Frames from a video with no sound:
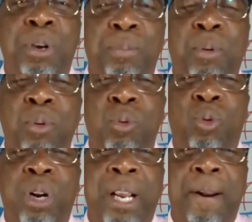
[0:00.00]
People
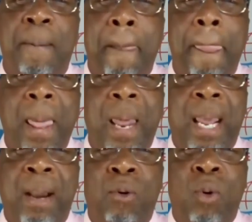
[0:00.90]
who really
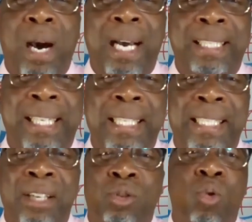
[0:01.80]
who are
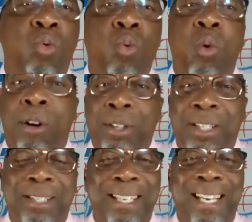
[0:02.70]
dancers or who
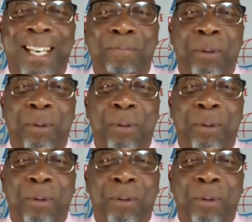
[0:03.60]
watch